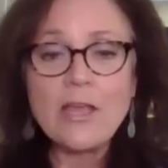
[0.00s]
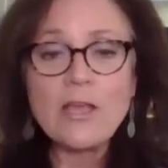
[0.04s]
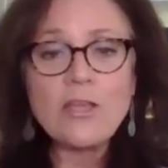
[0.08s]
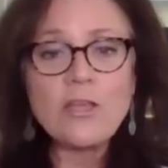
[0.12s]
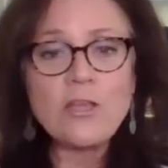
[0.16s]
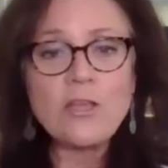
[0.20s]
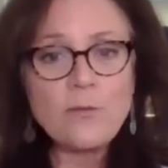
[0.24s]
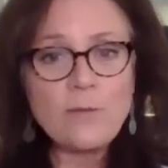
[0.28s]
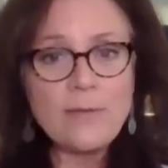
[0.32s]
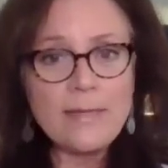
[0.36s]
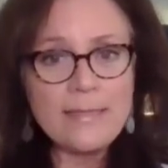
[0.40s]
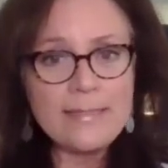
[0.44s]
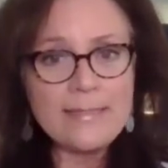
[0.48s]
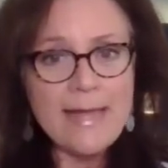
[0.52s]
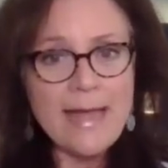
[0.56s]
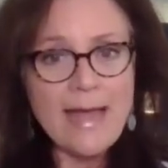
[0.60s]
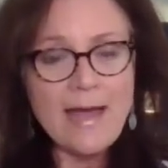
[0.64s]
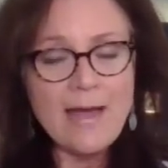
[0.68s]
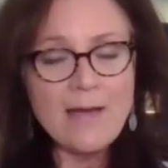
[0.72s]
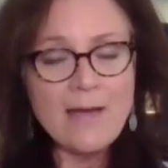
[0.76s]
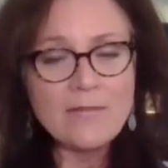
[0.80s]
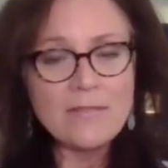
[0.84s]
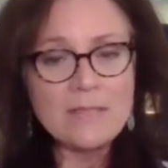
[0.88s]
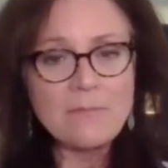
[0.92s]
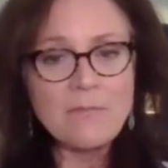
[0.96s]
you need to
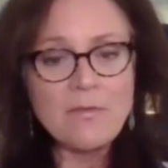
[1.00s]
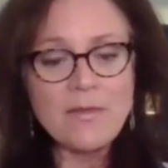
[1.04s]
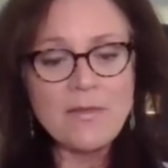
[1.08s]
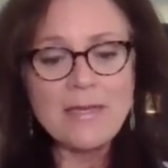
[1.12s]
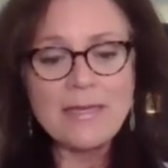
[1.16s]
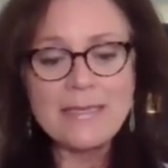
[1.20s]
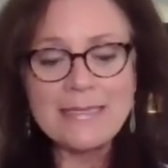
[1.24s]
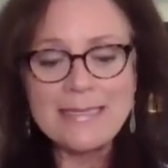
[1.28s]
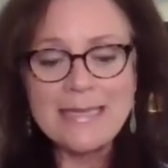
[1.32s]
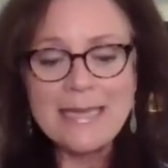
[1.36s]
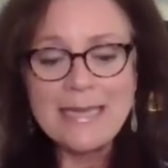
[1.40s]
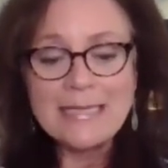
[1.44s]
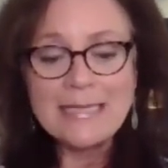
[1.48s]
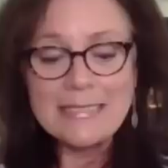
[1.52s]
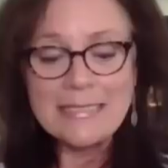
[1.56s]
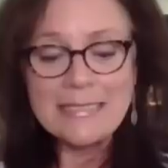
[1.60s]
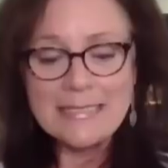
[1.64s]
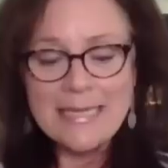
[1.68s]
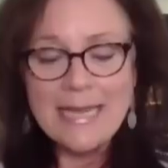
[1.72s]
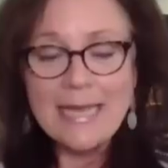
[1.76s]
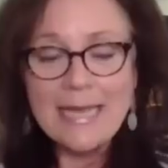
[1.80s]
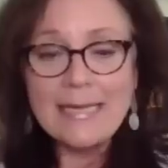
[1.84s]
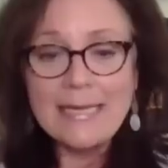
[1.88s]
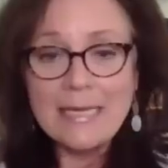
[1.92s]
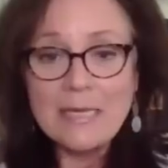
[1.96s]
have some things
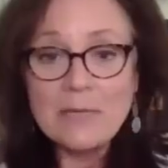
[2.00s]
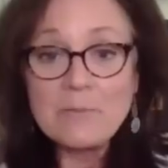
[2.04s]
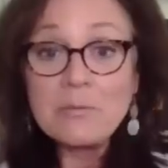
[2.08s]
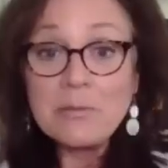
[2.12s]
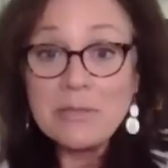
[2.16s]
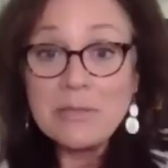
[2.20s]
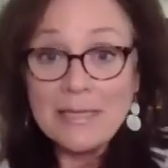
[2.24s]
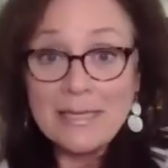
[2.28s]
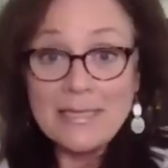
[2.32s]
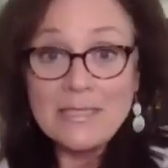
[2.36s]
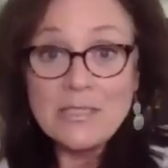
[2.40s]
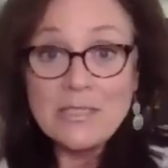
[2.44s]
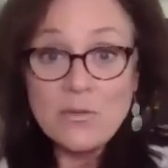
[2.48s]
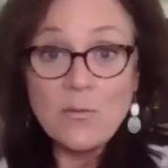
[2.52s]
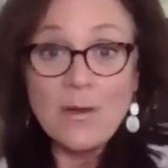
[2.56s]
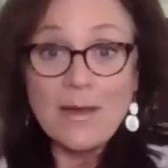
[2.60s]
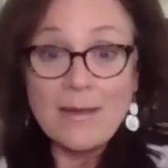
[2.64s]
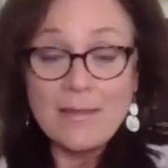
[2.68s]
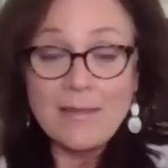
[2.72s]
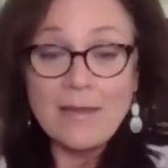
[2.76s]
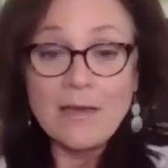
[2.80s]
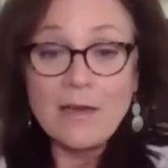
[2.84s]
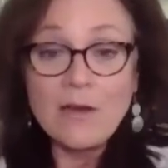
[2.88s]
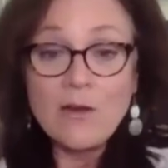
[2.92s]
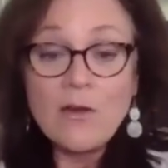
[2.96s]
set in place right
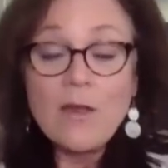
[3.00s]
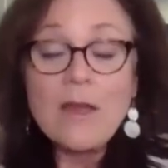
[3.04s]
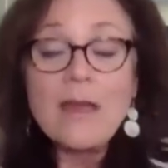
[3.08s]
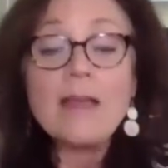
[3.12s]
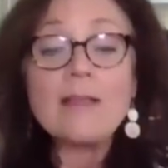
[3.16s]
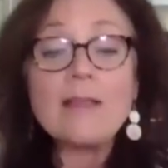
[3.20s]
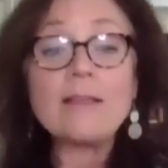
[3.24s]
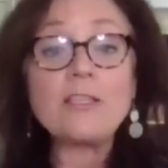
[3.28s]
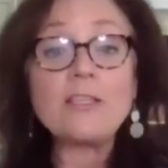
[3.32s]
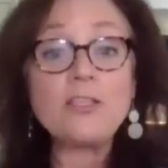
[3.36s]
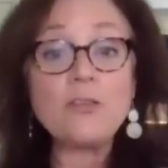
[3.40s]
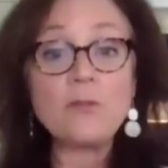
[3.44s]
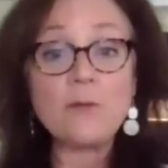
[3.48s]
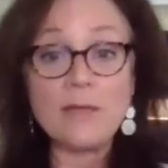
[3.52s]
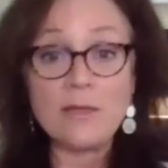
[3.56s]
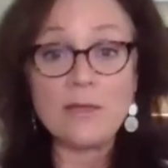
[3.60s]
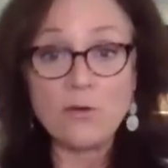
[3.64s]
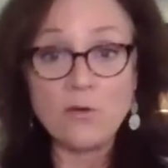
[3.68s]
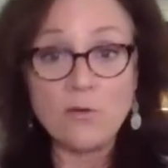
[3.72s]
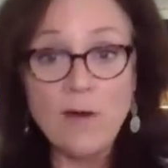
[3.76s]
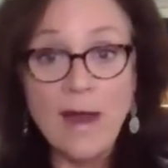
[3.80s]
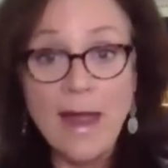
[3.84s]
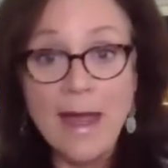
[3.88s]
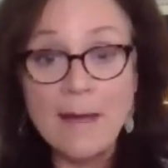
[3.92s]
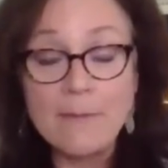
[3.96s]
there that you can
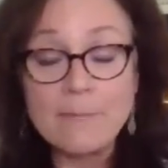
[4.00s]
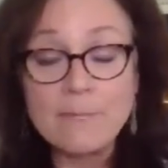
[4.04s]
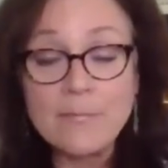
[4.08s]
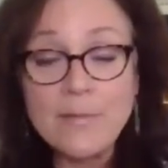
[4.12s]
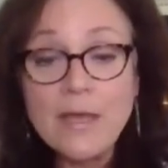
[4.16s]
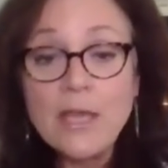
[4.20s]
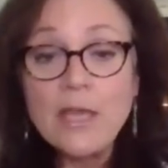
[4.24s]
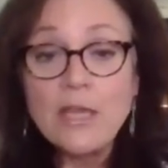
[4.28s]
grab.